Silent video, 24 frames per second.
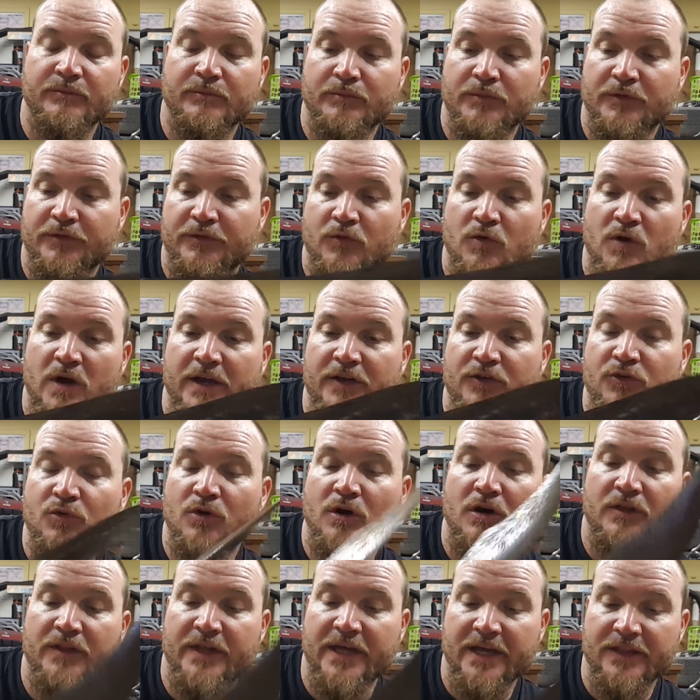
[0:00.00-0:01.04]
Before I do
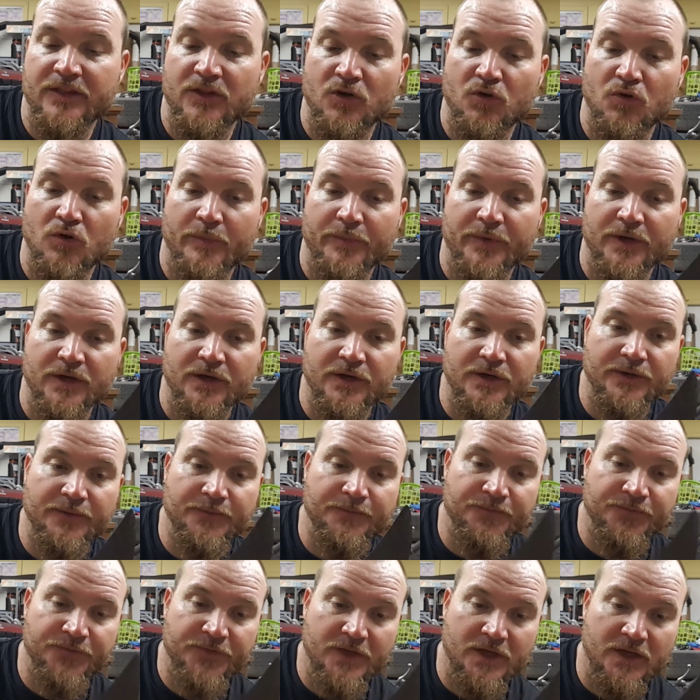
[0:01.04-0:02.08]
all that though, I'm gonna
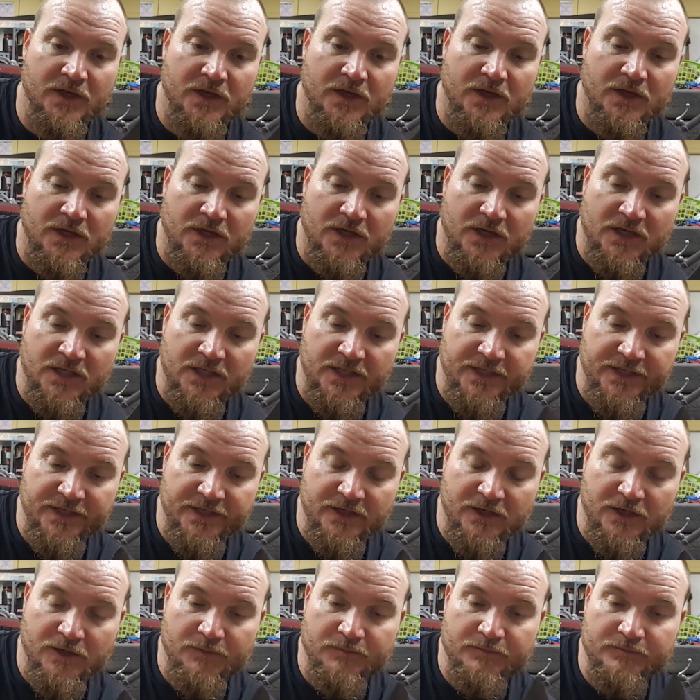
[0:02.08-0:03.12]
clean it
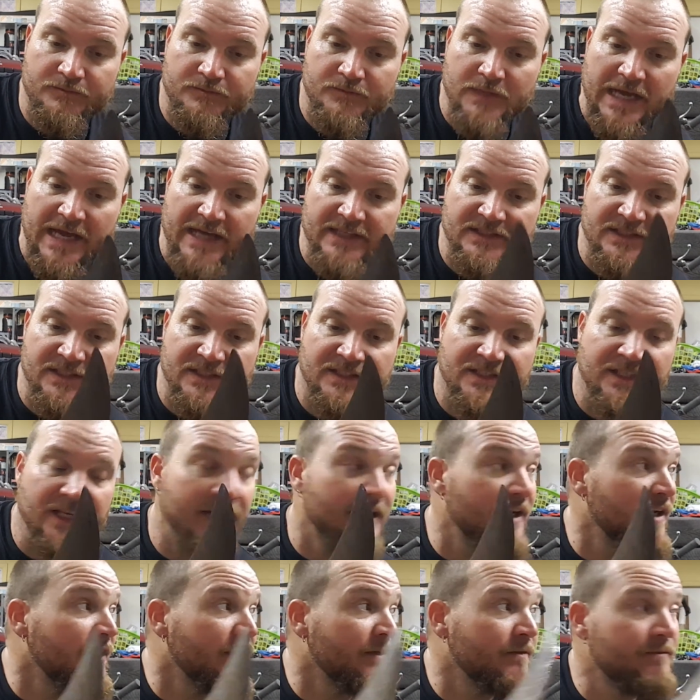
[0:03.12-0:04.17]
up, acid
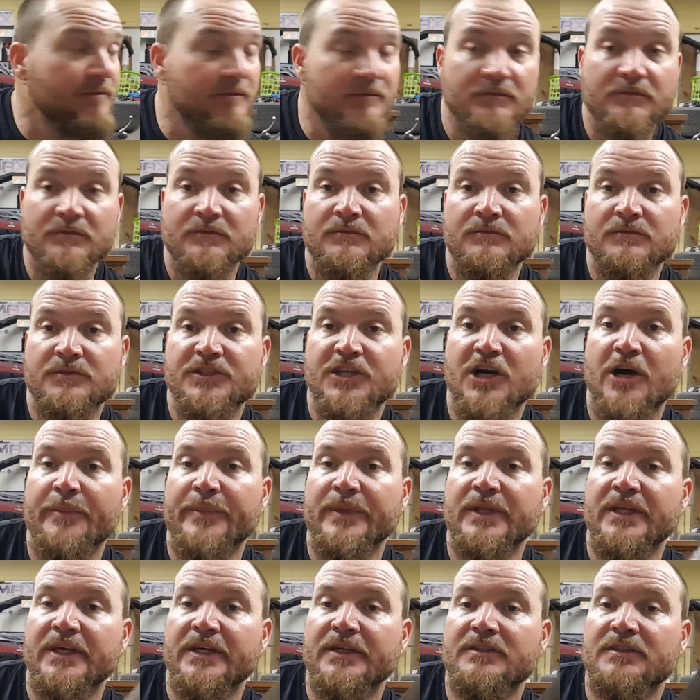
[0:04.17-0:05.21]
stain it,
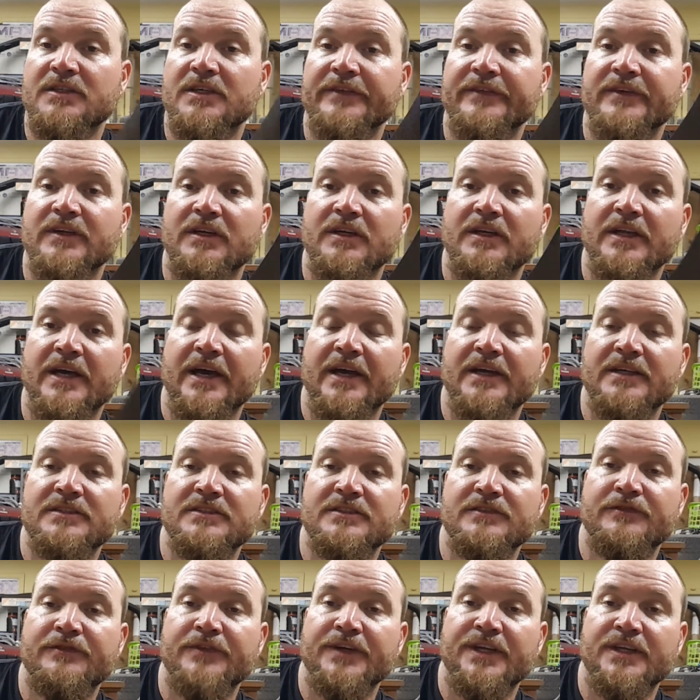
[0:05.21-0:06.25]
tumble it, give it a nice
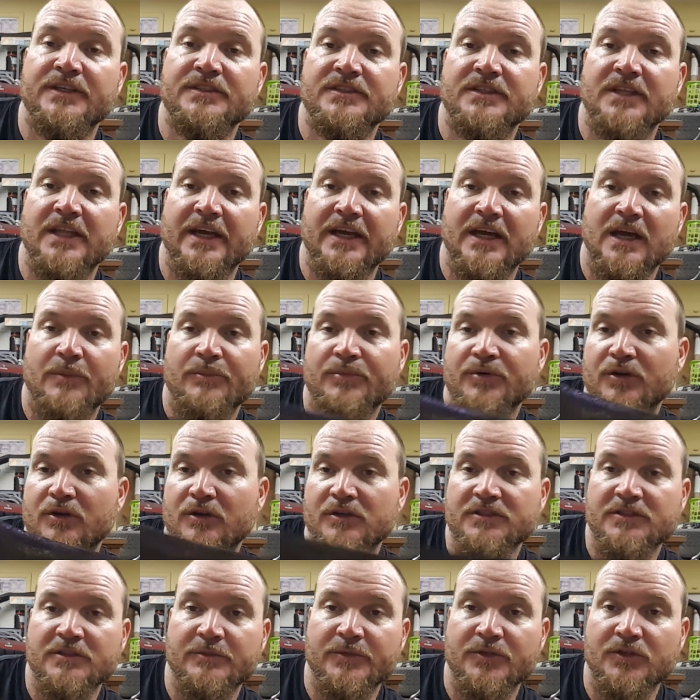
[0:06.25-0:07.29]
finish like I put on
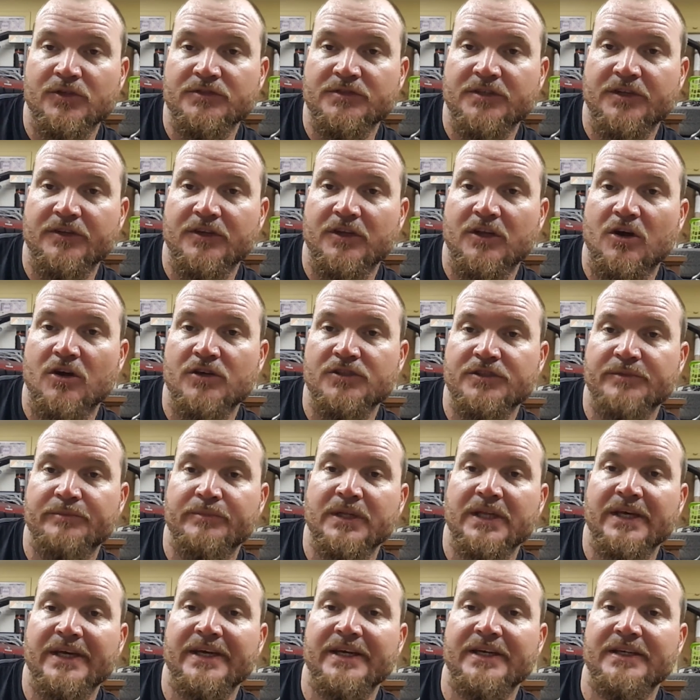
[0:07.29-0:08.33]
some of those other larger
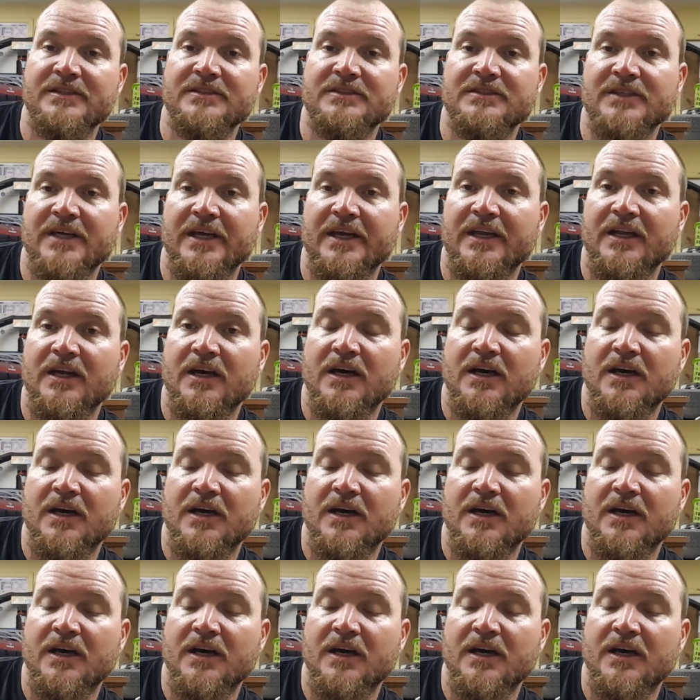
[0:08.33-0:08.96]
blades, and